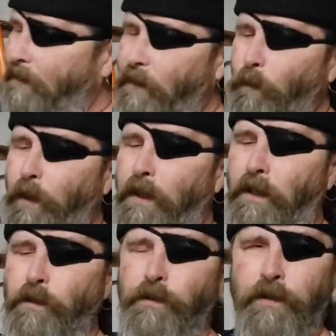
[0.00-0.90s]
there. We're going to
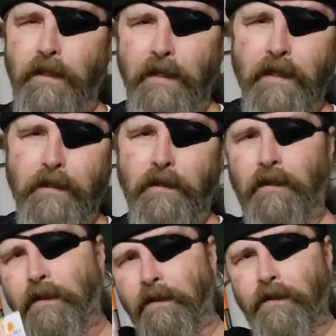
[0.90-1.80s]
use this
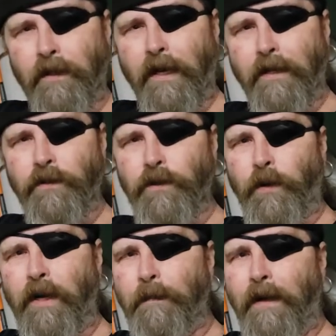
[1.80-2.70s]
to kind of
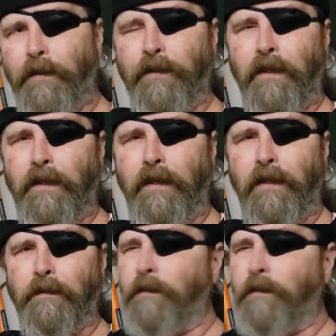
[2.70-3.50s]
scrape out the, uh,